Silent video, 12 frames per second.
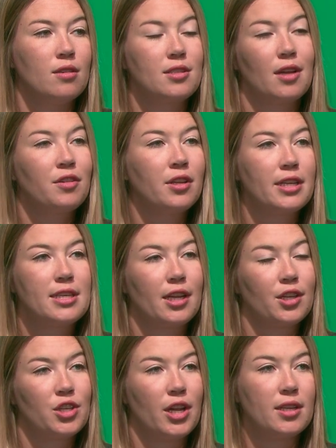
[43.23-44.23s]
definitely
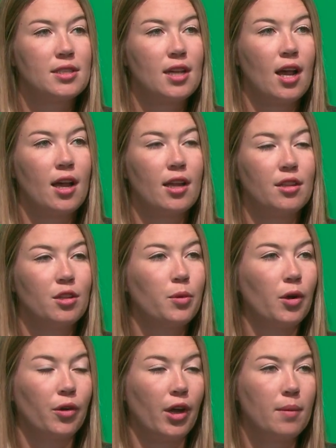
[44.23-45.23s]
take a chance on the
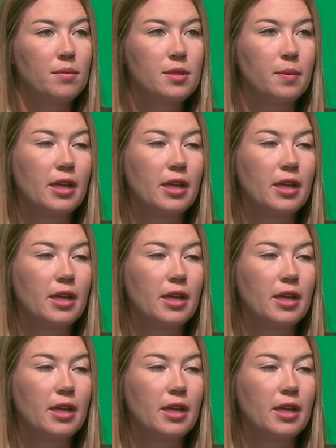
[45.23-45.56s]
programs